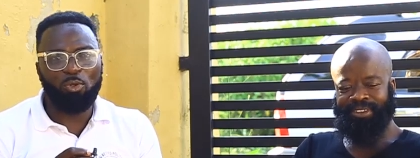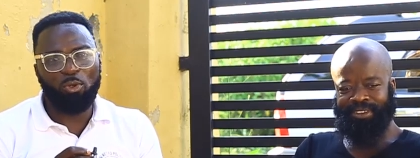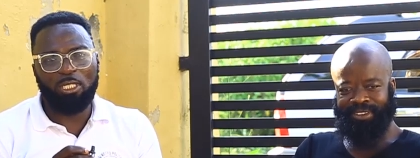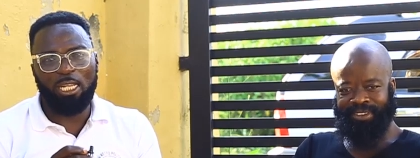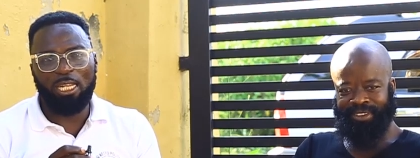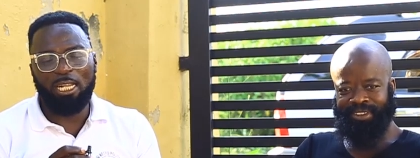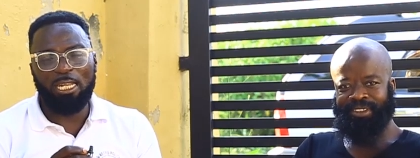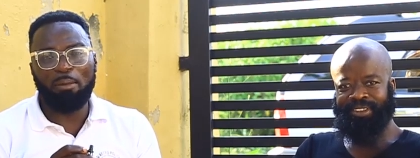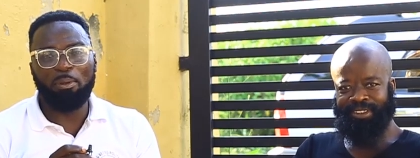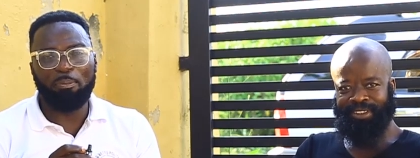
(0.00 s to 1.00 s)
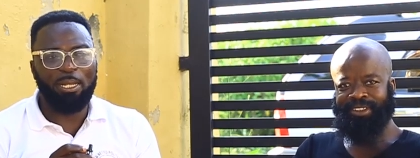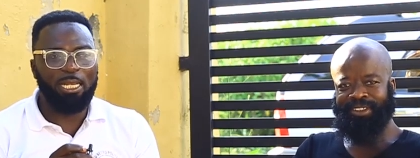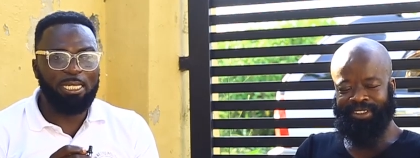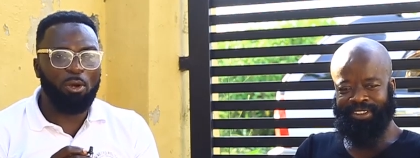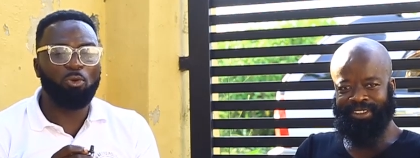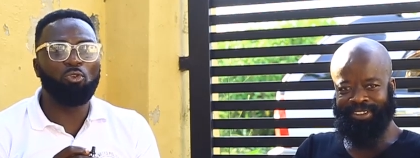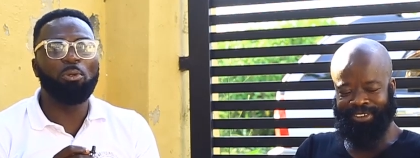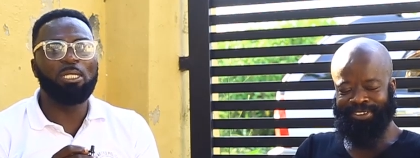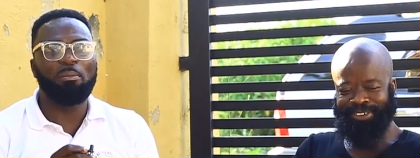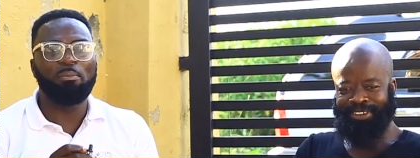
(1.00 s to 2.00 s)
Speaker 1: Duchi and then Yabripan in the
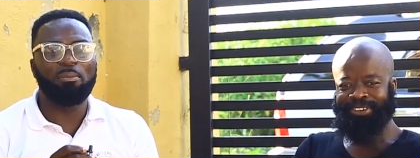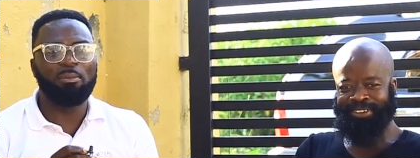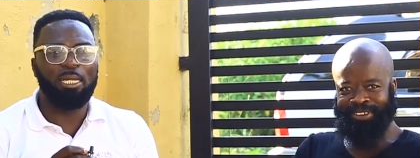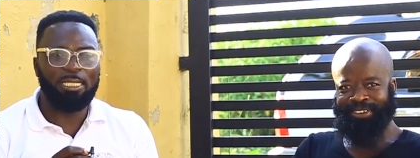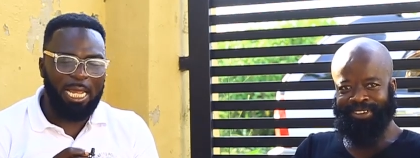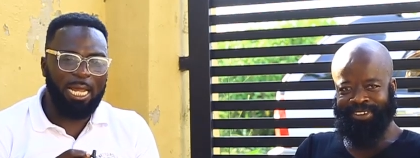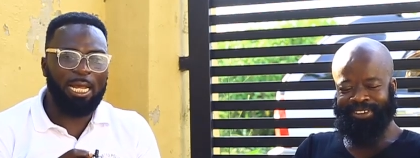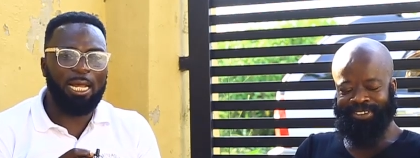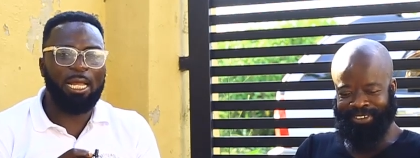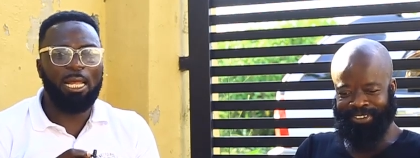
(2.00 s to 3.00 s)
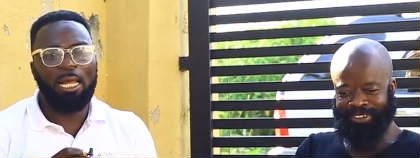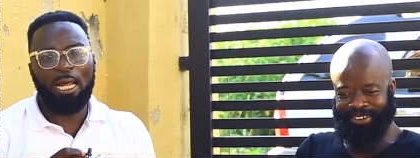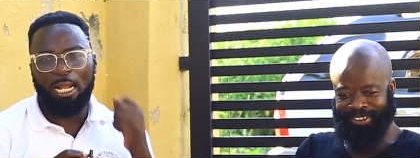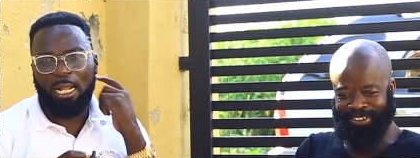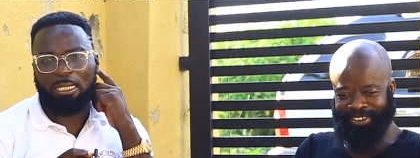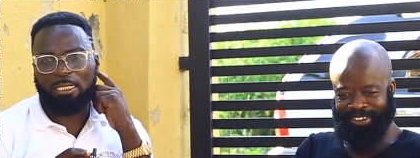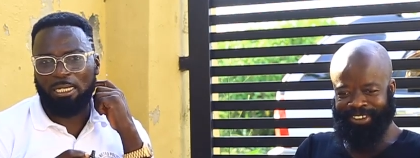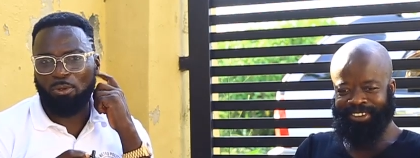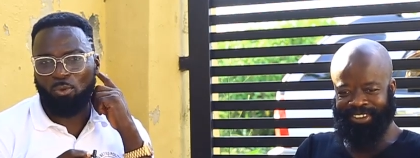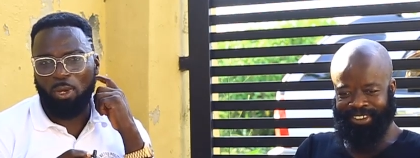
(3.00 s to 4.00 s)
Cotumujam, Neja, a
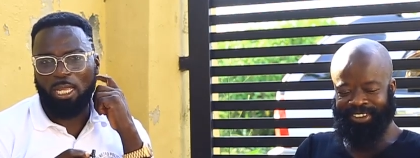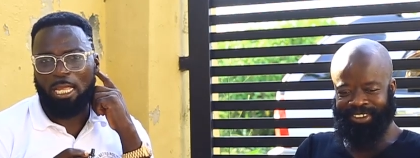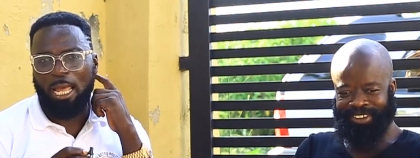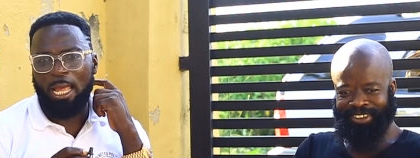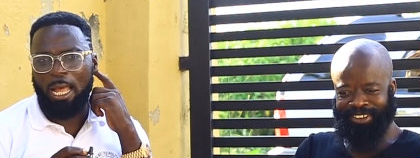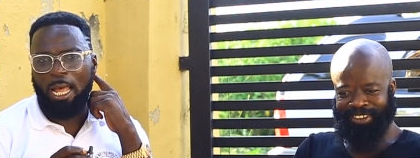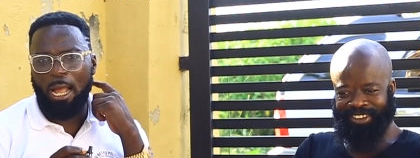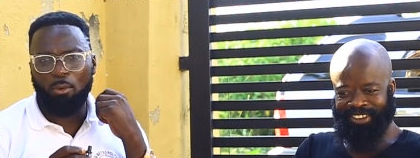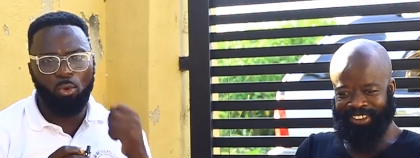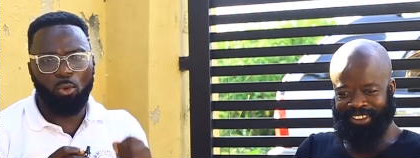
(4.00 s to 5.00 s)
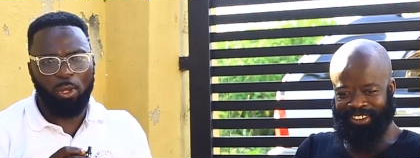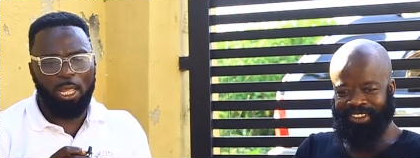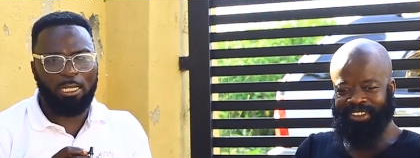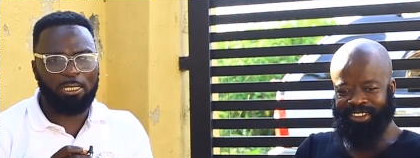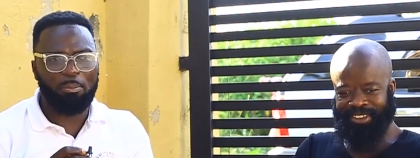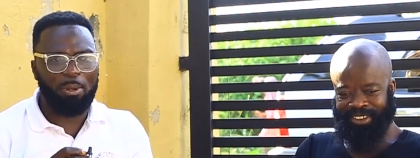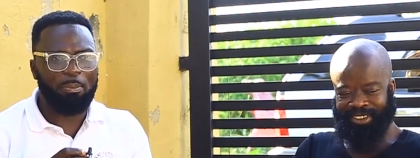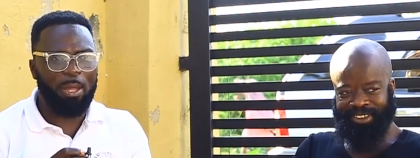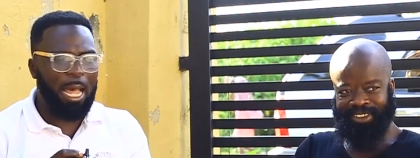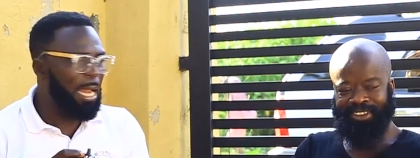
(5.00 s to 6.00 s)
canchina guena, a guru, as some
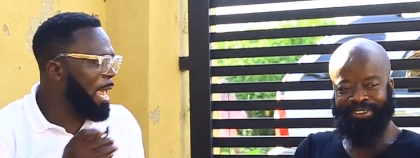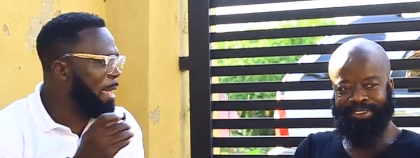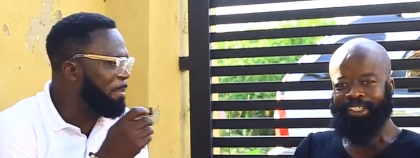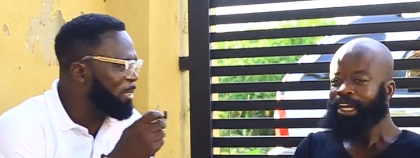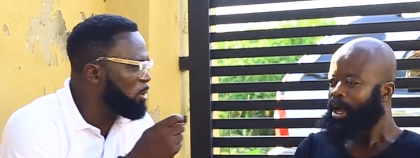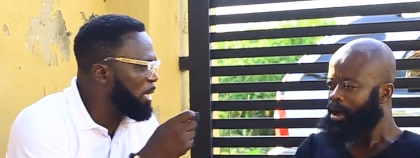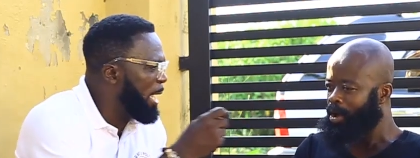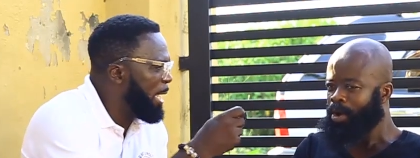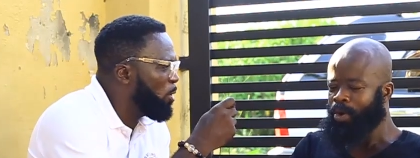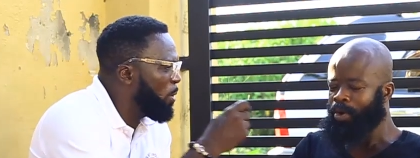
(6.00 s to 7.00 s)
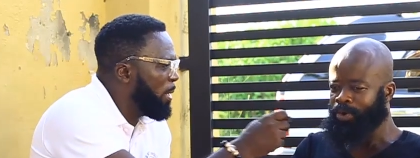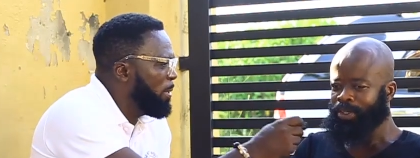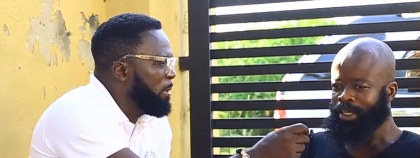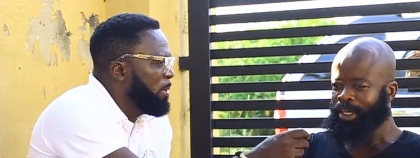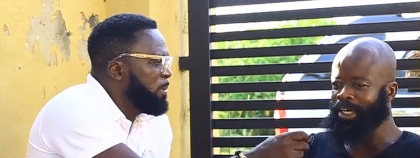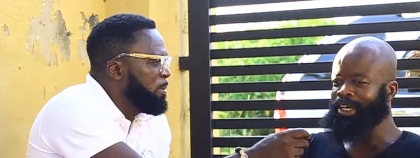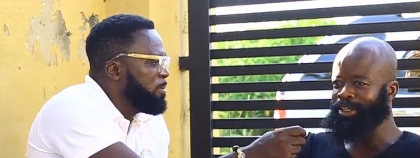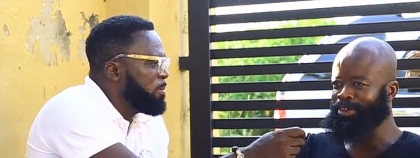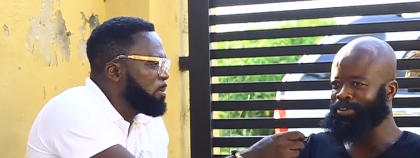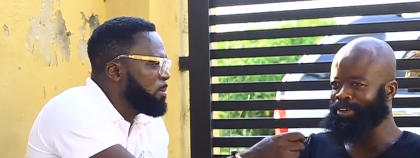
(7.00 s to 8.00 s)
papa.
Speaker 2: Anna
Speaker 1: Patrosa,
Speaker 2: oh,
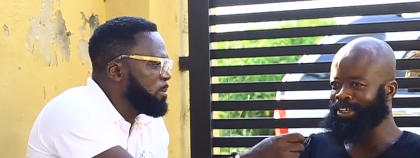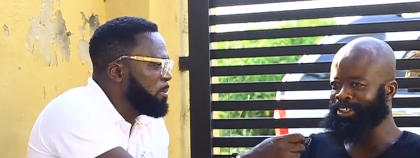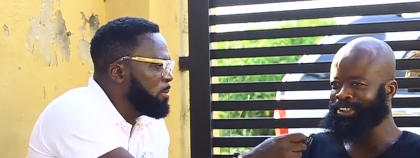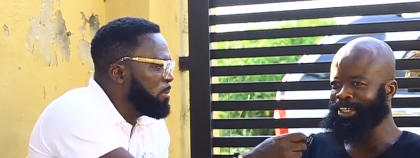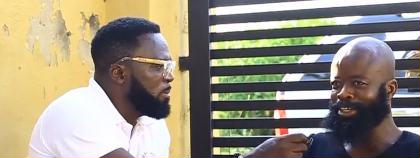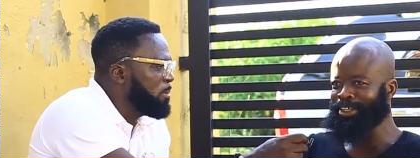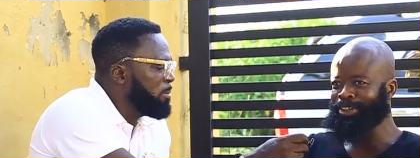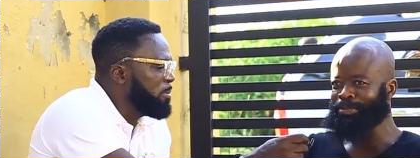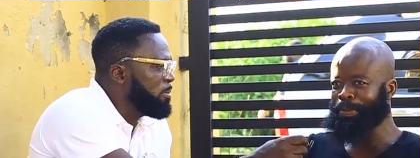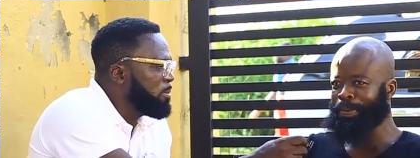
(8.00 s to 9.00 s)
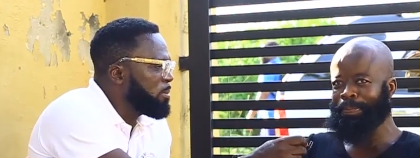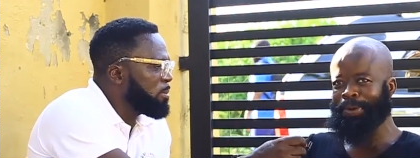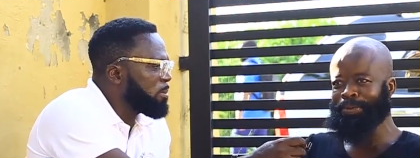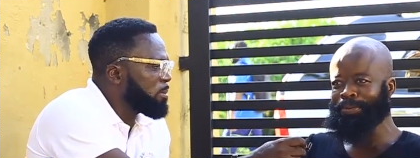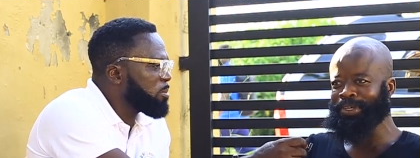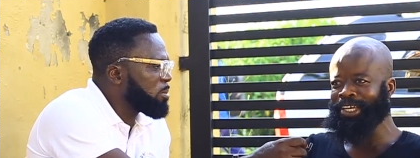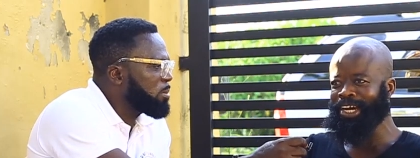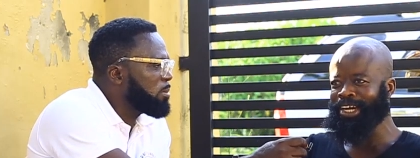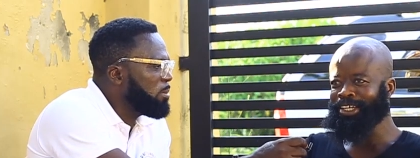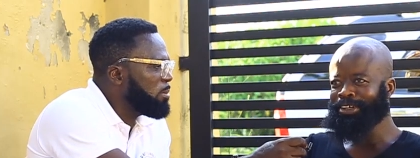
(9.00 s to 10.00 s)
no correct, say, me papa, we
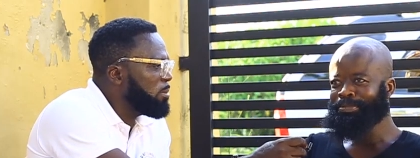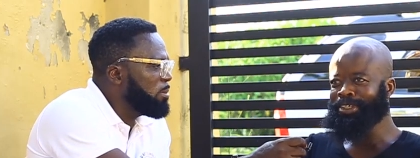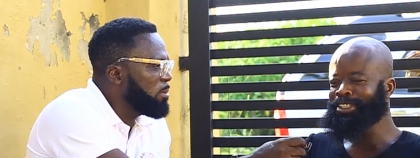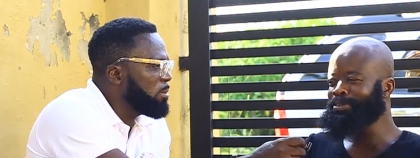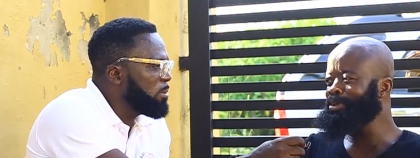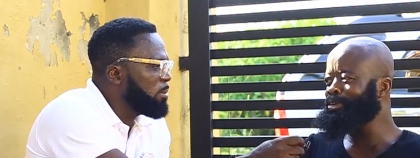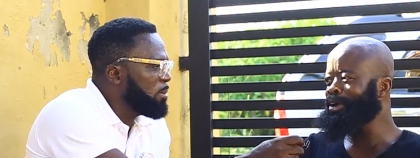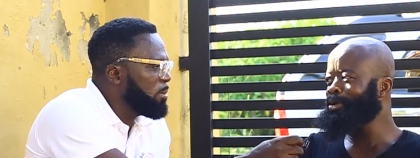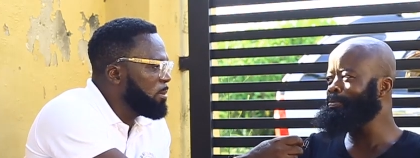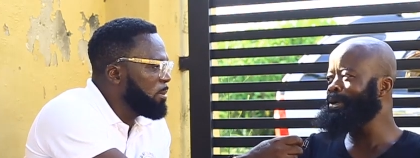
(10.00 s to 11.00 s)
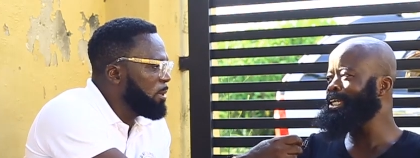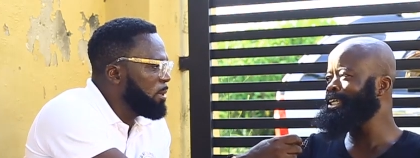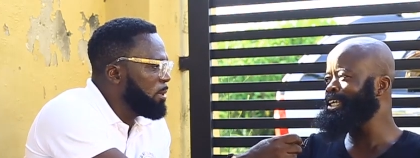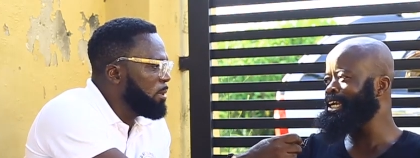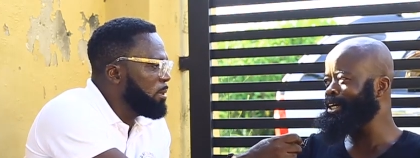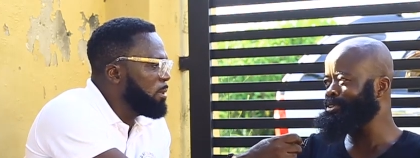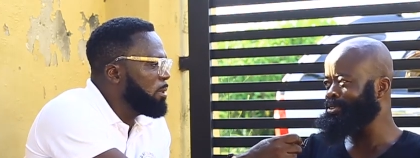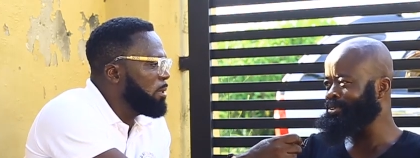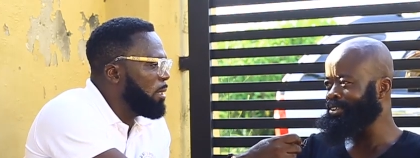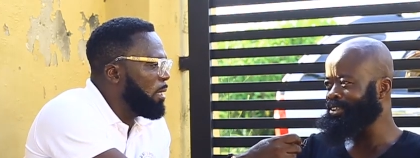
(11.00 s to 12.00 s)
are meeting me travel man in atro.